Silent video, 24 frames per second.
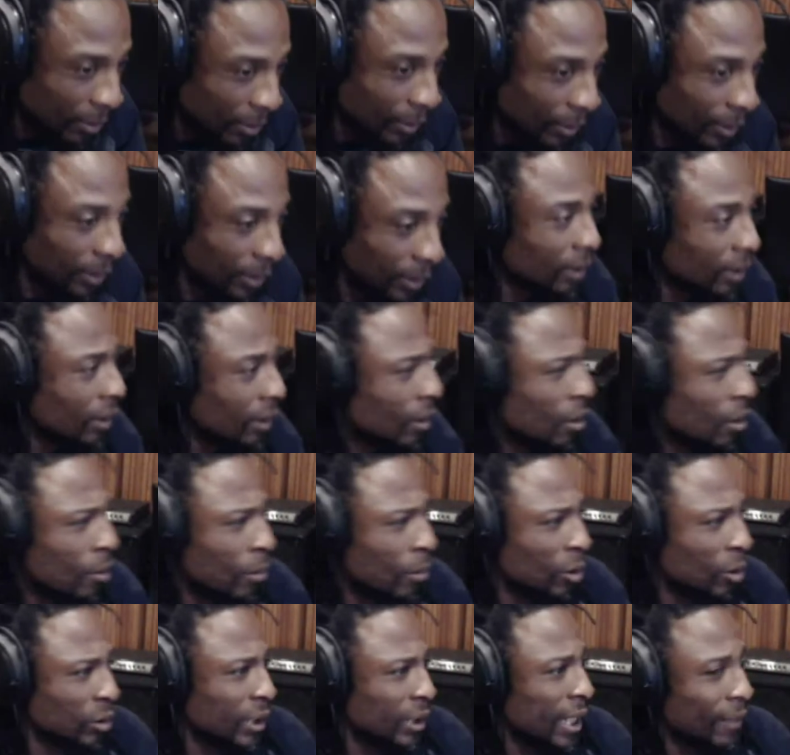And
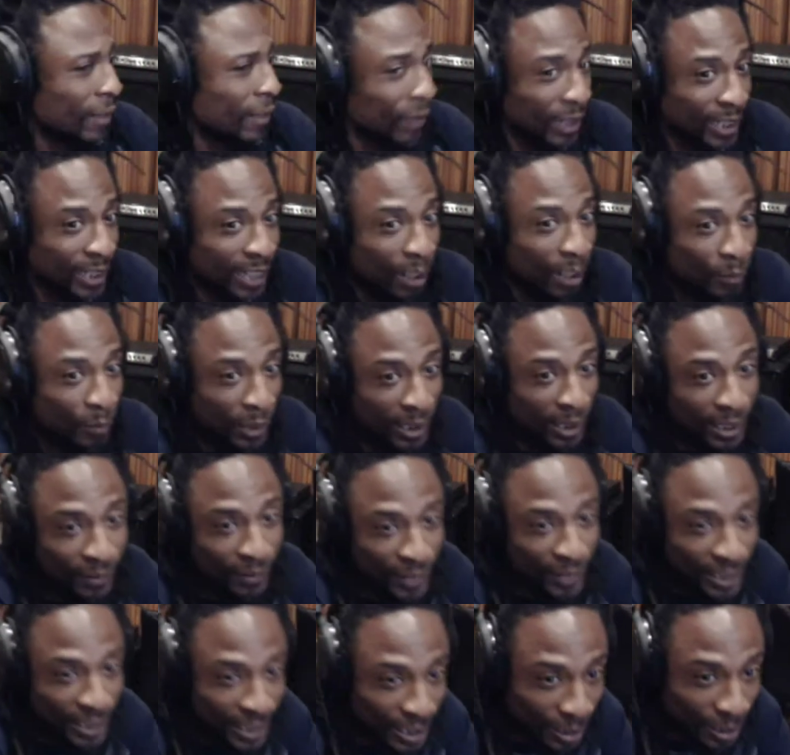most definitely, I would love
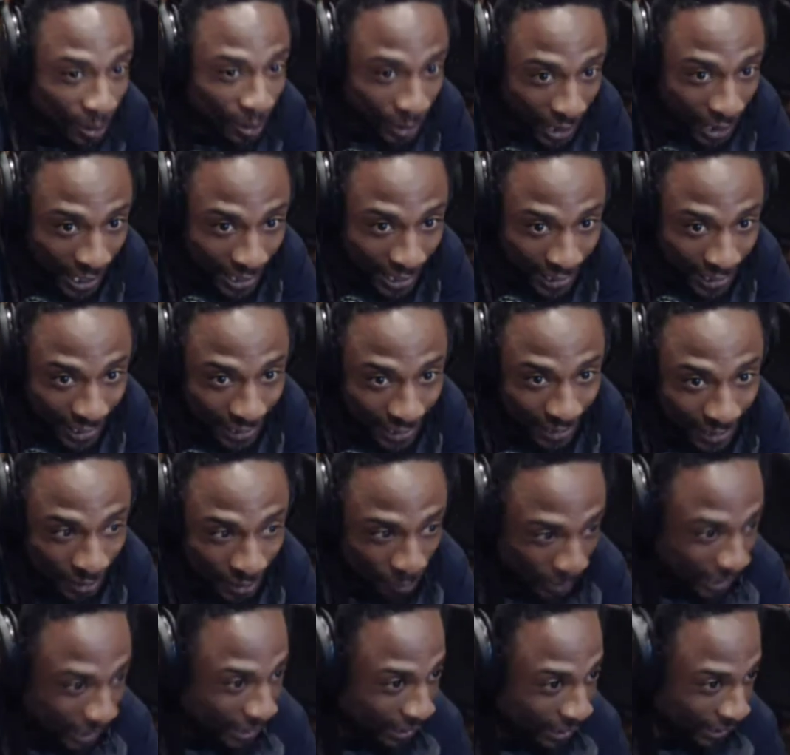to see those ideas
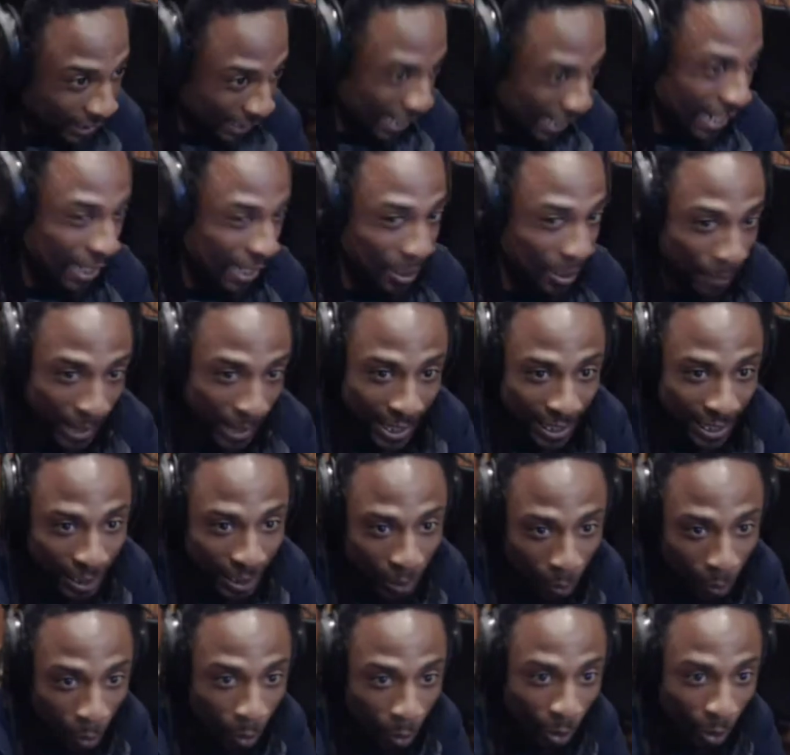be animated
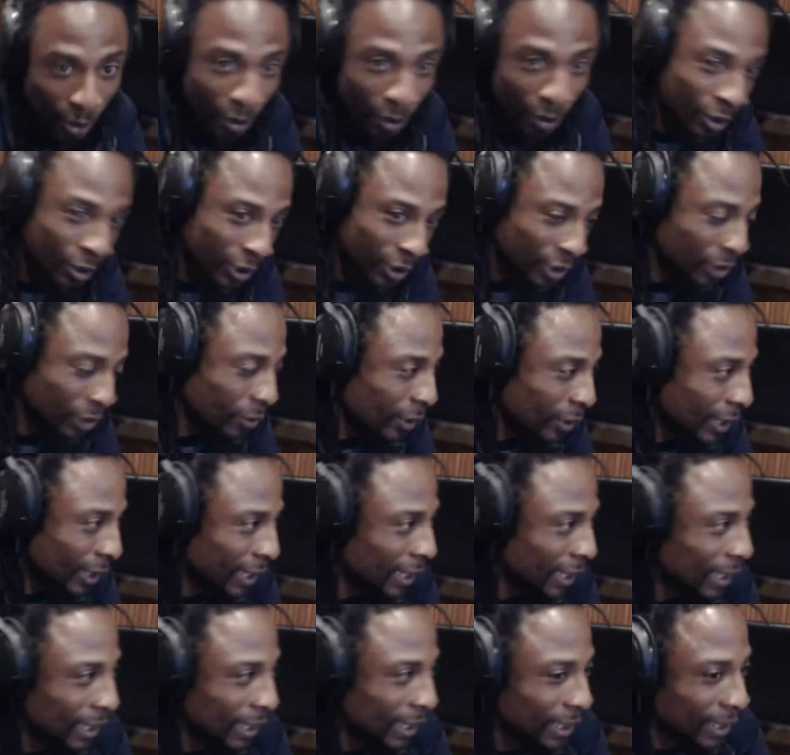or on the screen at
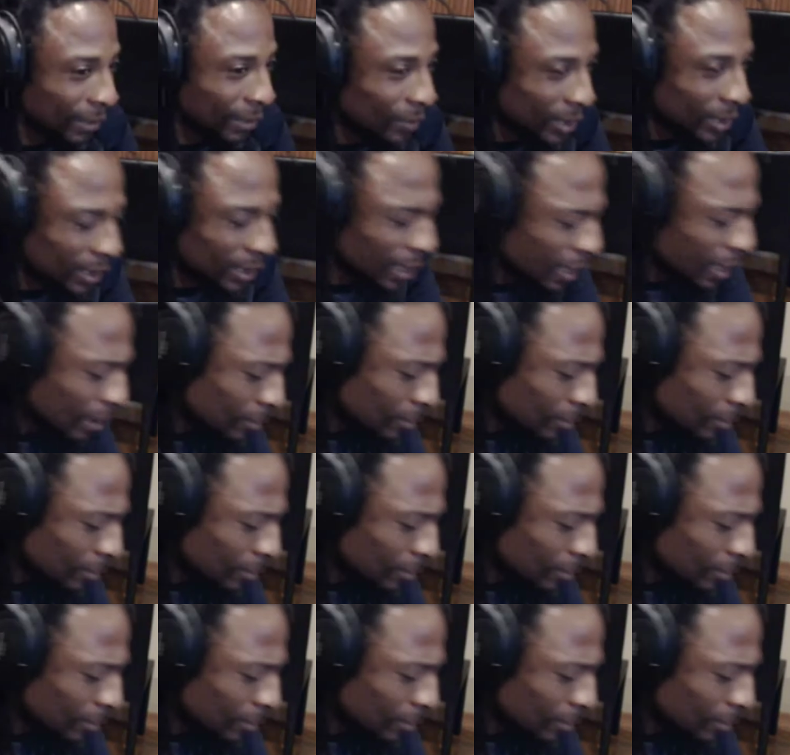any given time.